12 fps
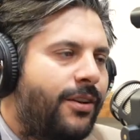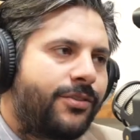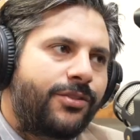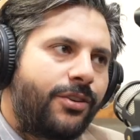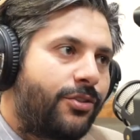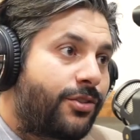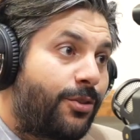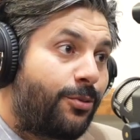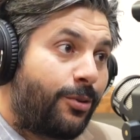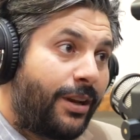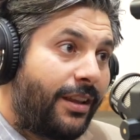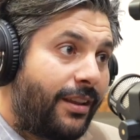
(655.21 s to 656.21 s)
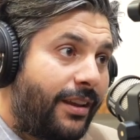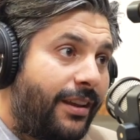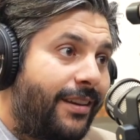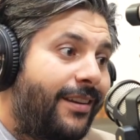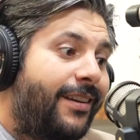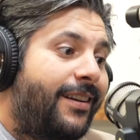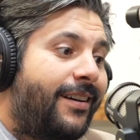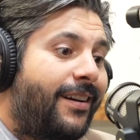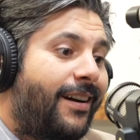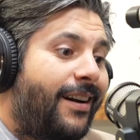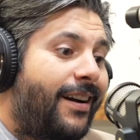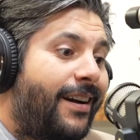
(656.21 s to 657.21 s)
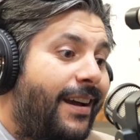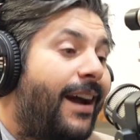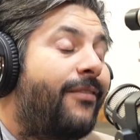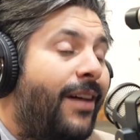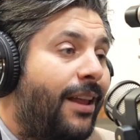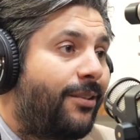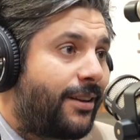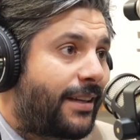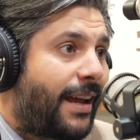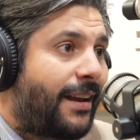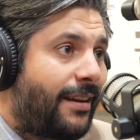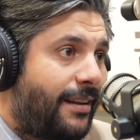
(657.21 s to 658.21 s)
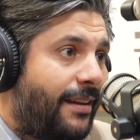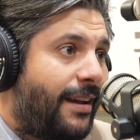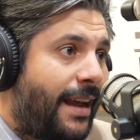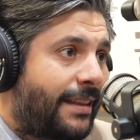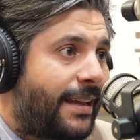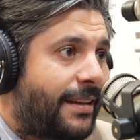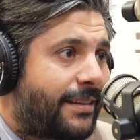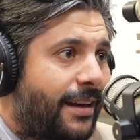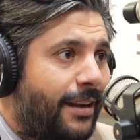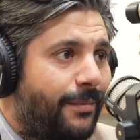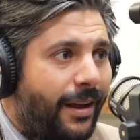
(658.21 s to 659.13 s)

So you should really have that looked at that time.